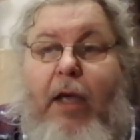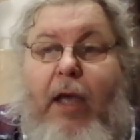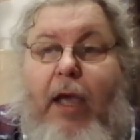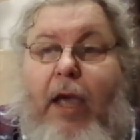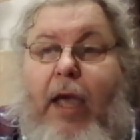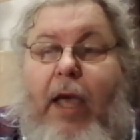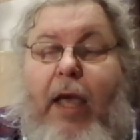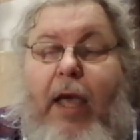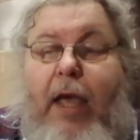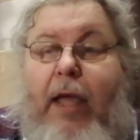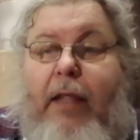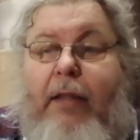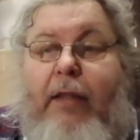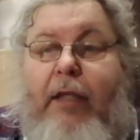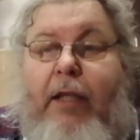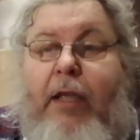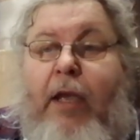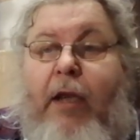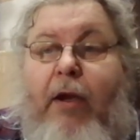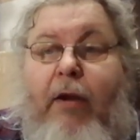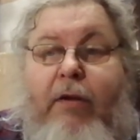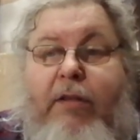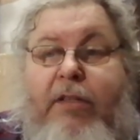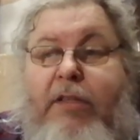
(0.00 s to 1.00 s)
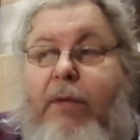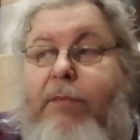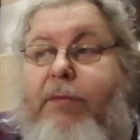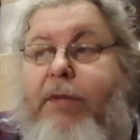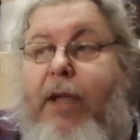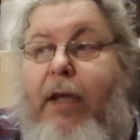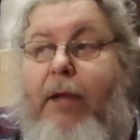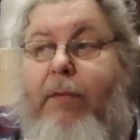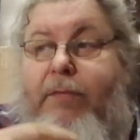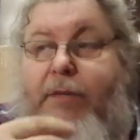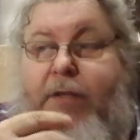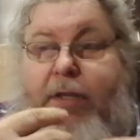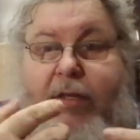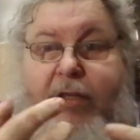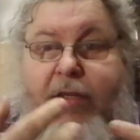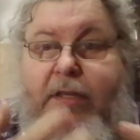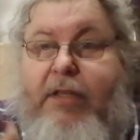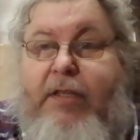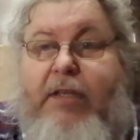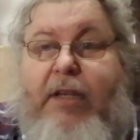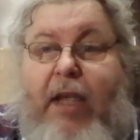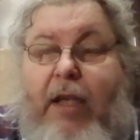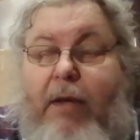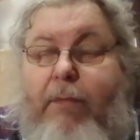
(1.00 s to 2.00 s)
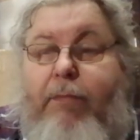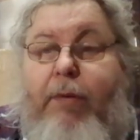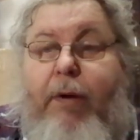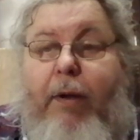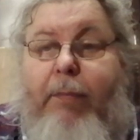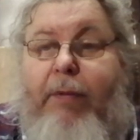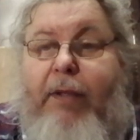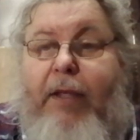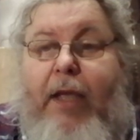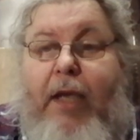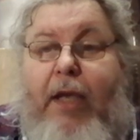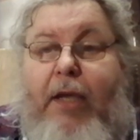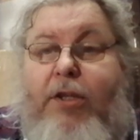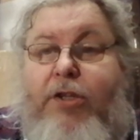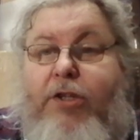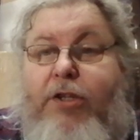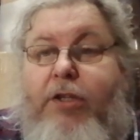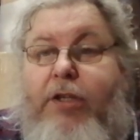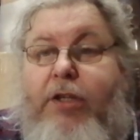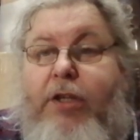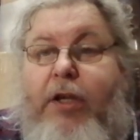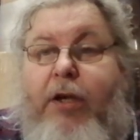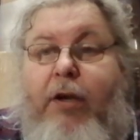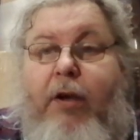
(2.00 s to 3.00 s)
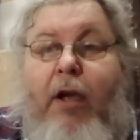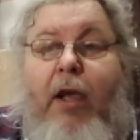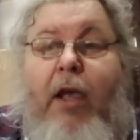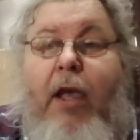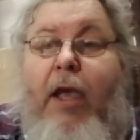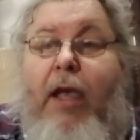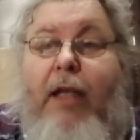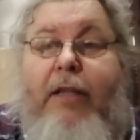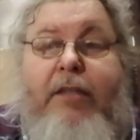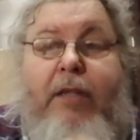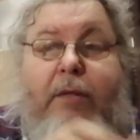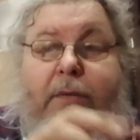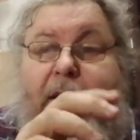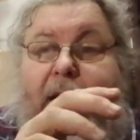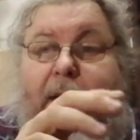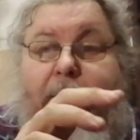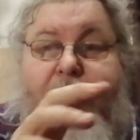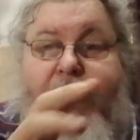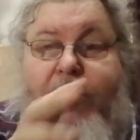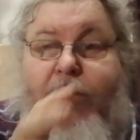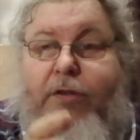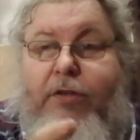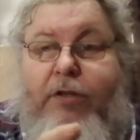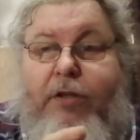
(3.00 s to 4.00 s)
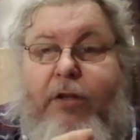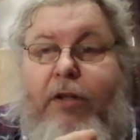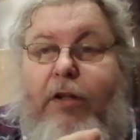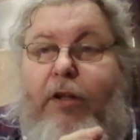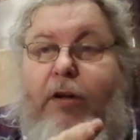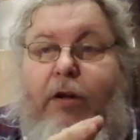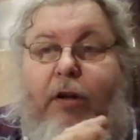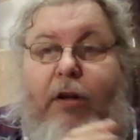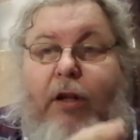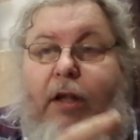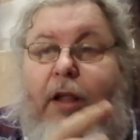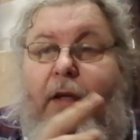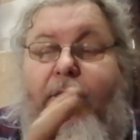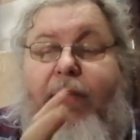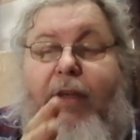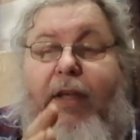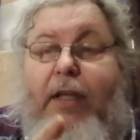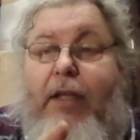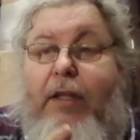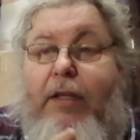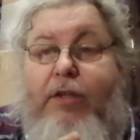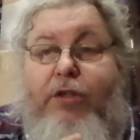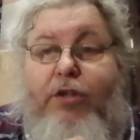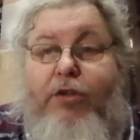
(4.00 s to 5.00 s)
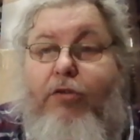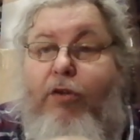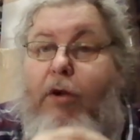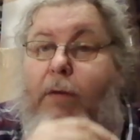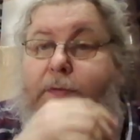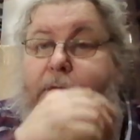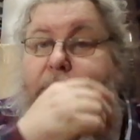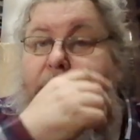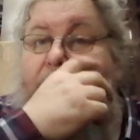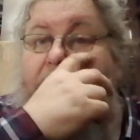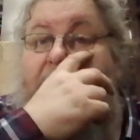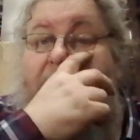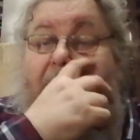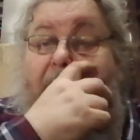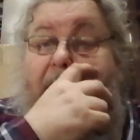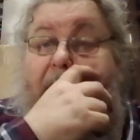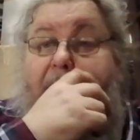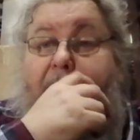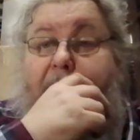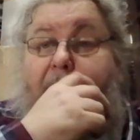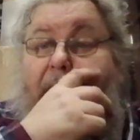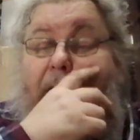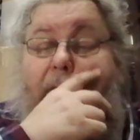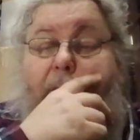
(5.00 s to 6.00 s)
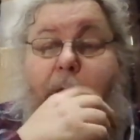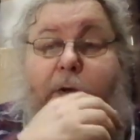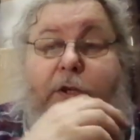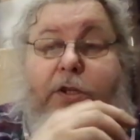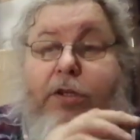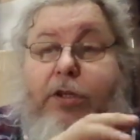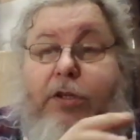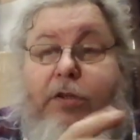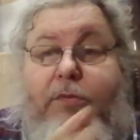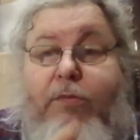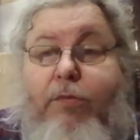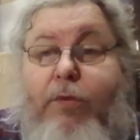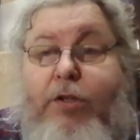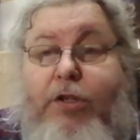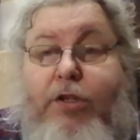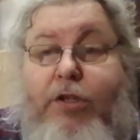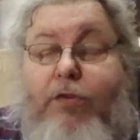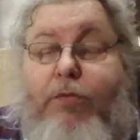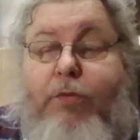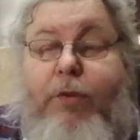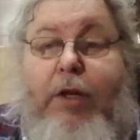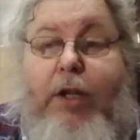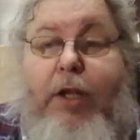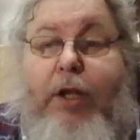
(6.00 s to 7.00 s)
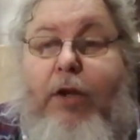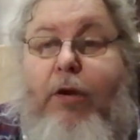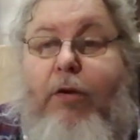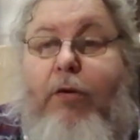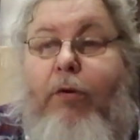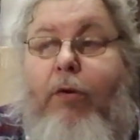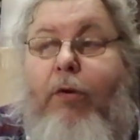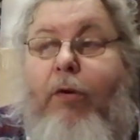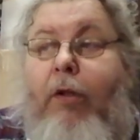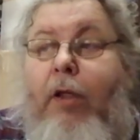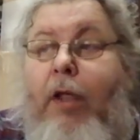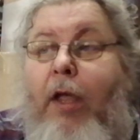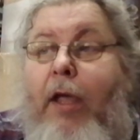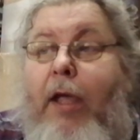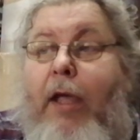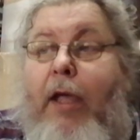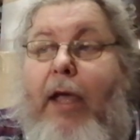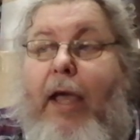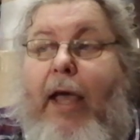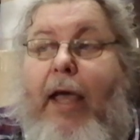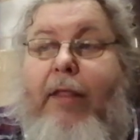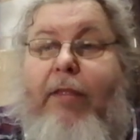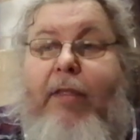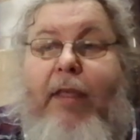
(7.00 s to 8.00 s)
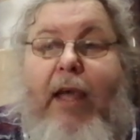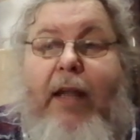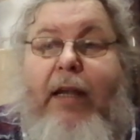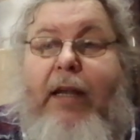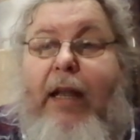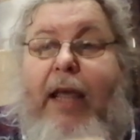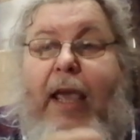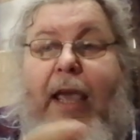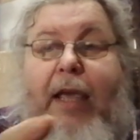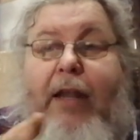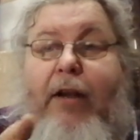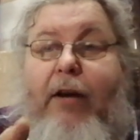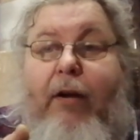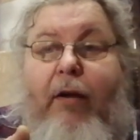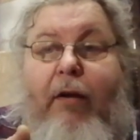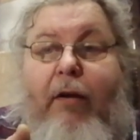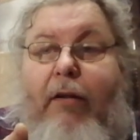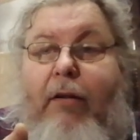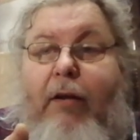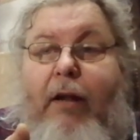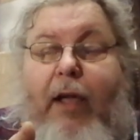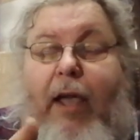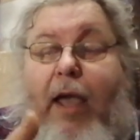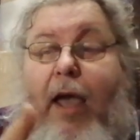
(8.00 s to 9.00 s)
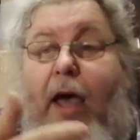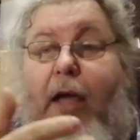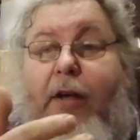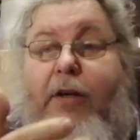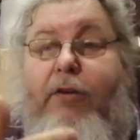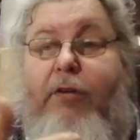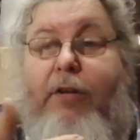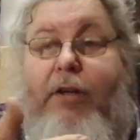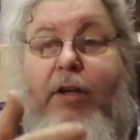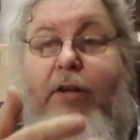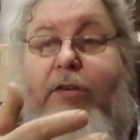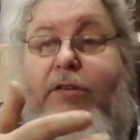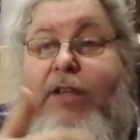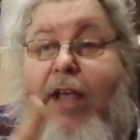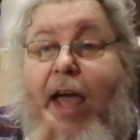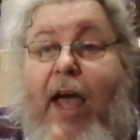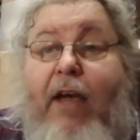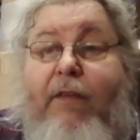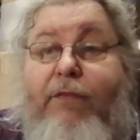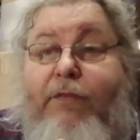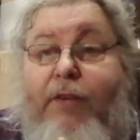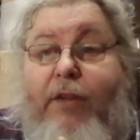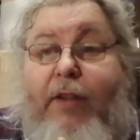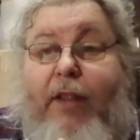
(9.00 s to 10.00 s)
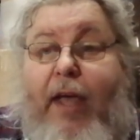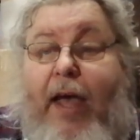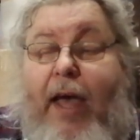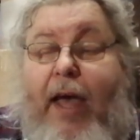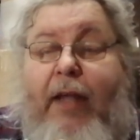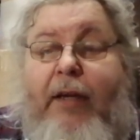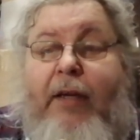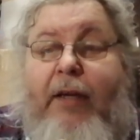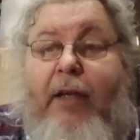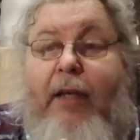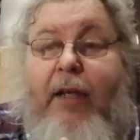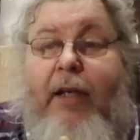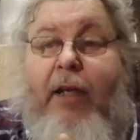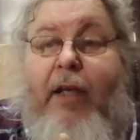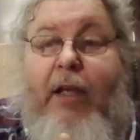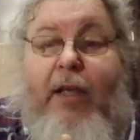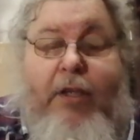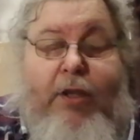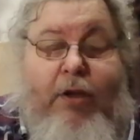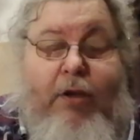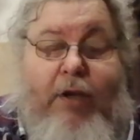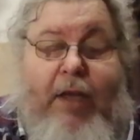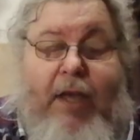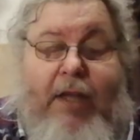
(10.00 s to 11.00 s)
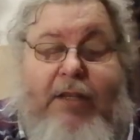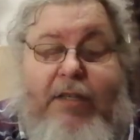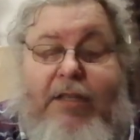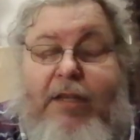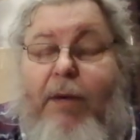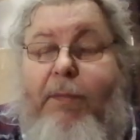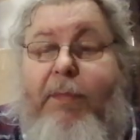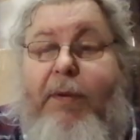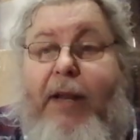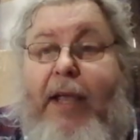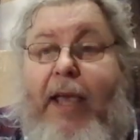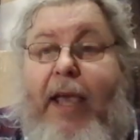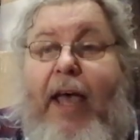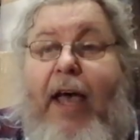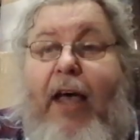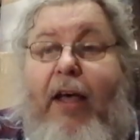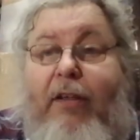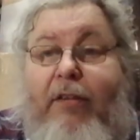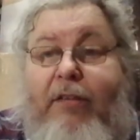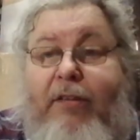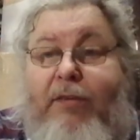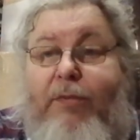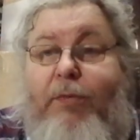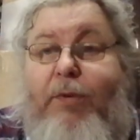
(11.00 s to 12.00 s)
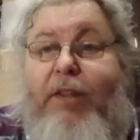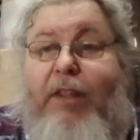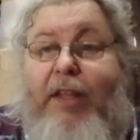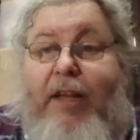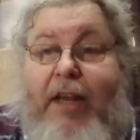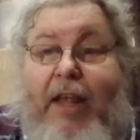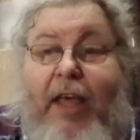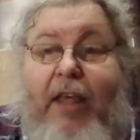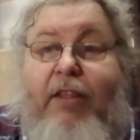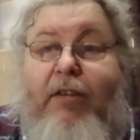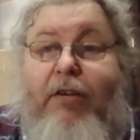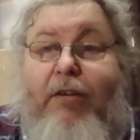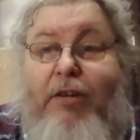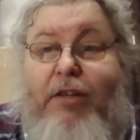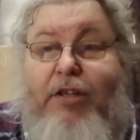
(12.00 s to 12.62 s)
and, and, the year. And sometimes it's the same publication year, and sometimes there's a little loving inscription in it, which is which is really cool. And then later, like a hundred years after that, you'll get somebody else with another